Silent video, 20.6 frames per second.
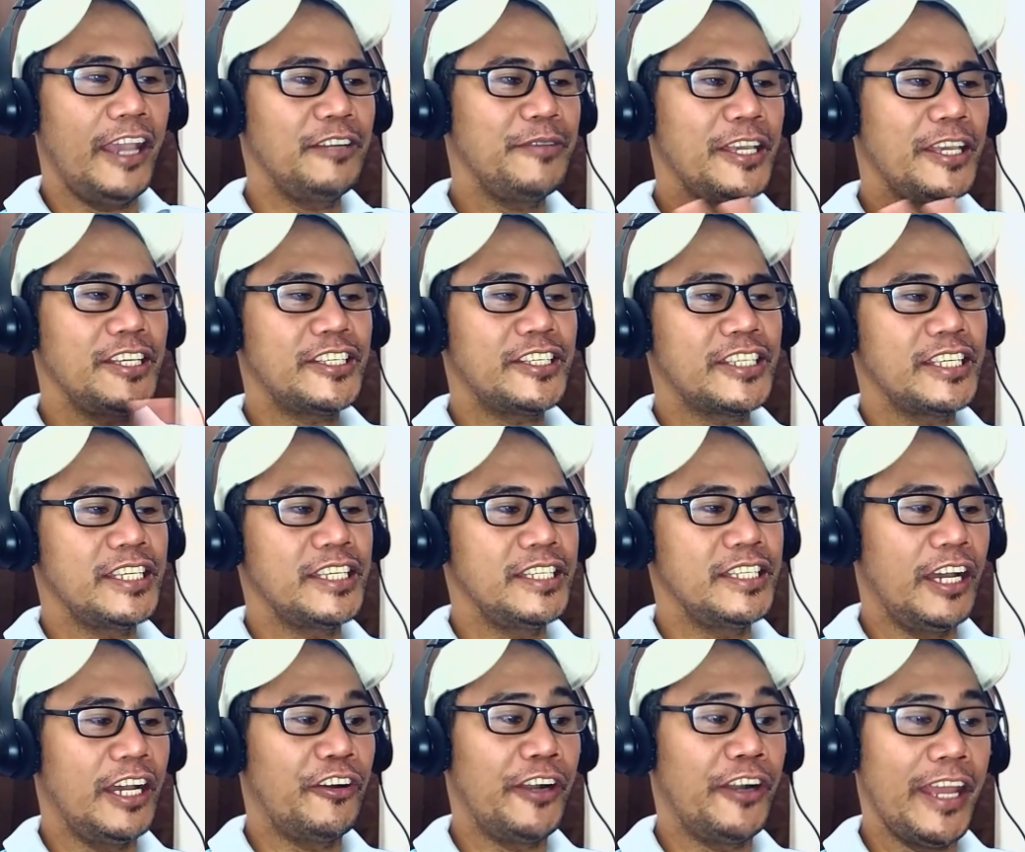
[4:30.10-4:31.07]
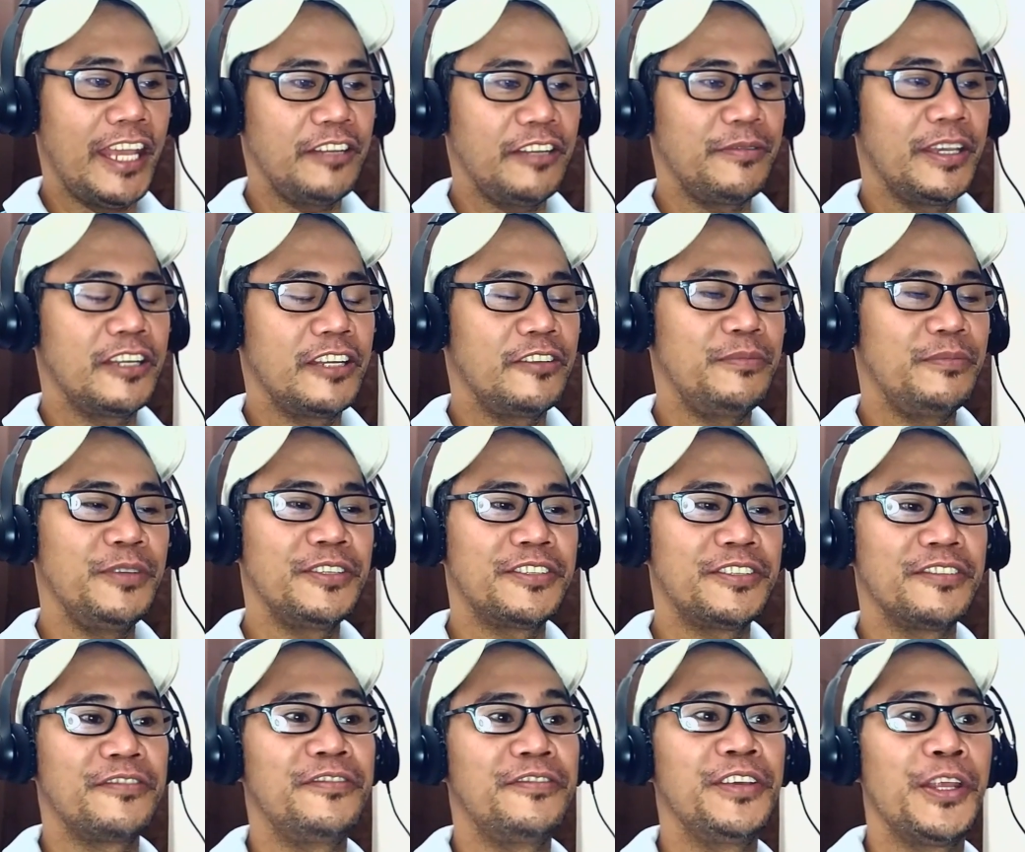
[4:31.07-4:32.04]
animation or animated
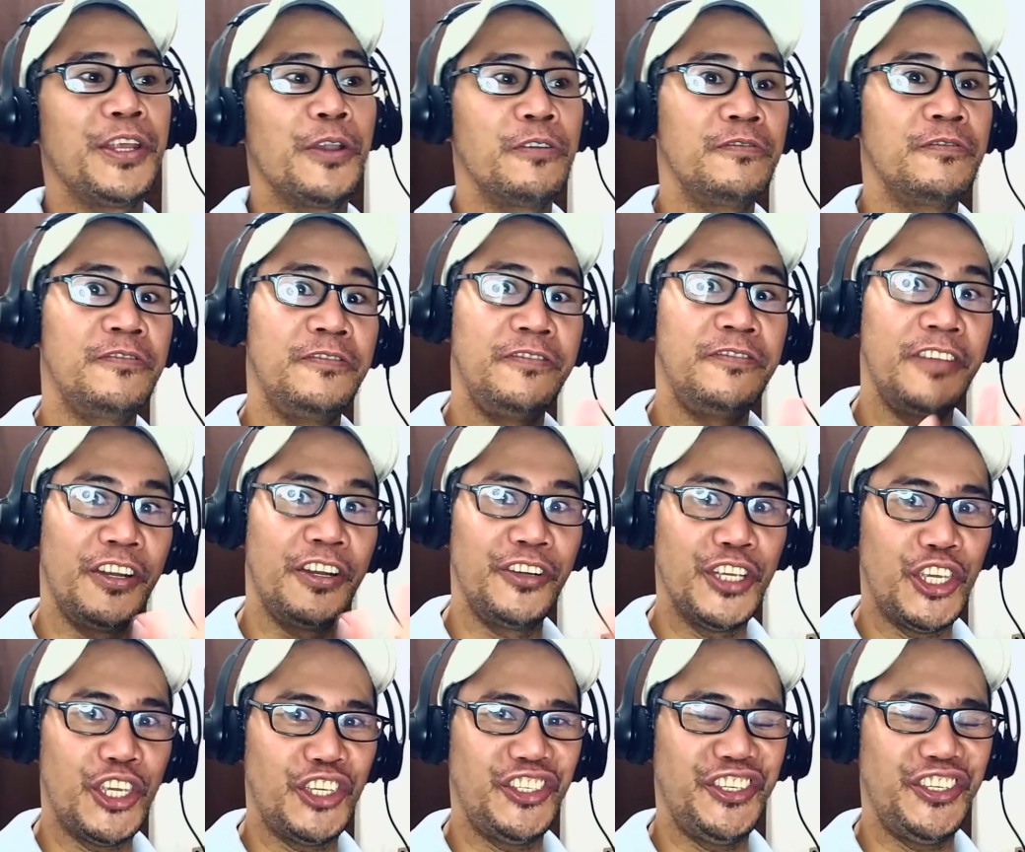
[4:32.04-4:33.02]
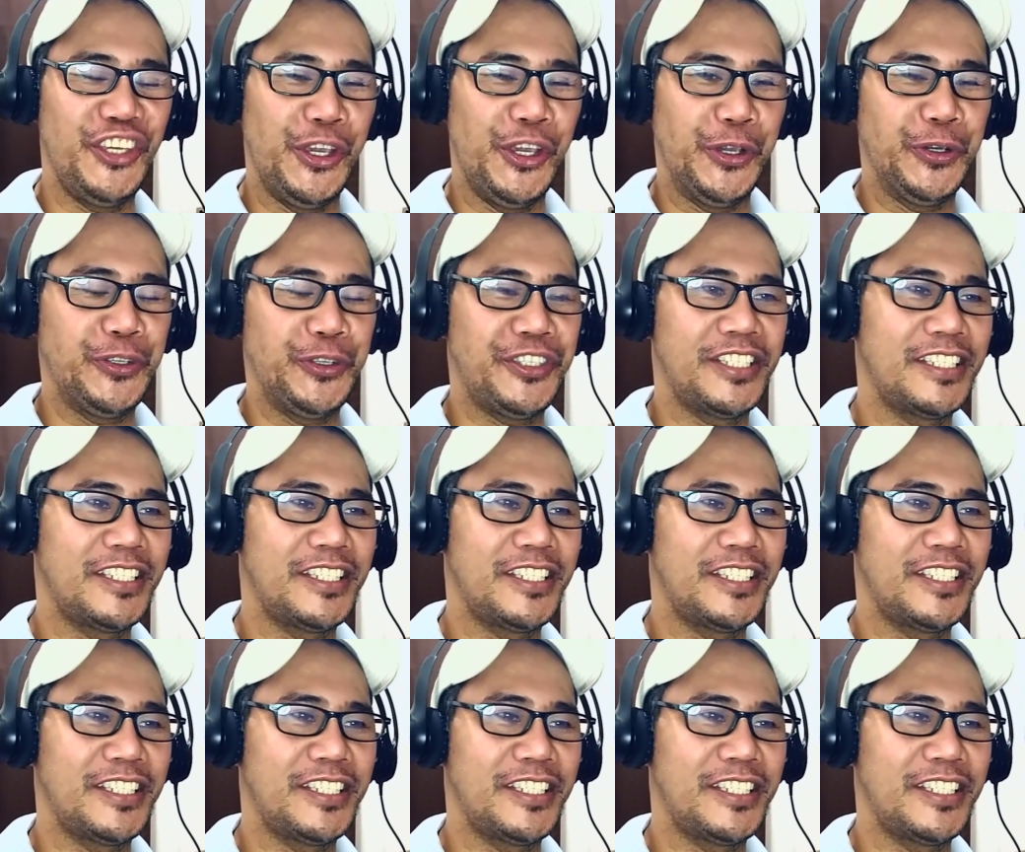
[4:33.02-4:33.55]
music video very cute.